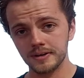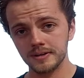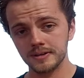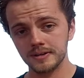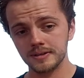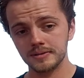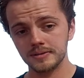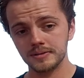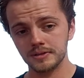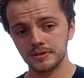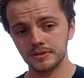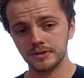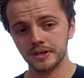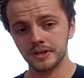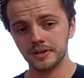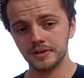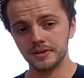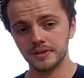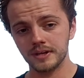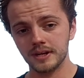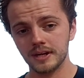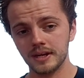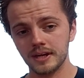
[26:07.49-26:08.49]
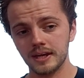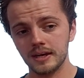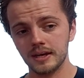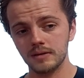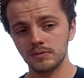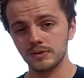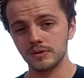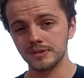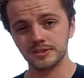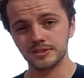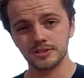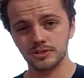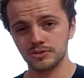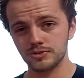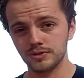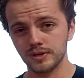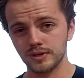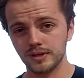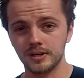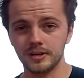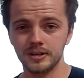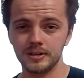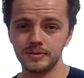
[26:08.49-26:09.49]
The trainer that I had wasn't a
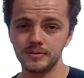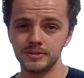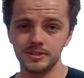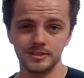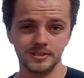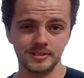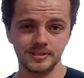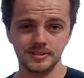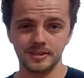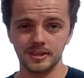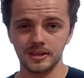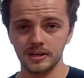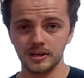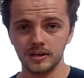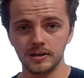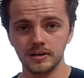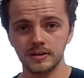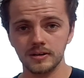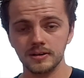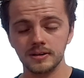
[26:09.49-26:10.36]
trainer. He was just there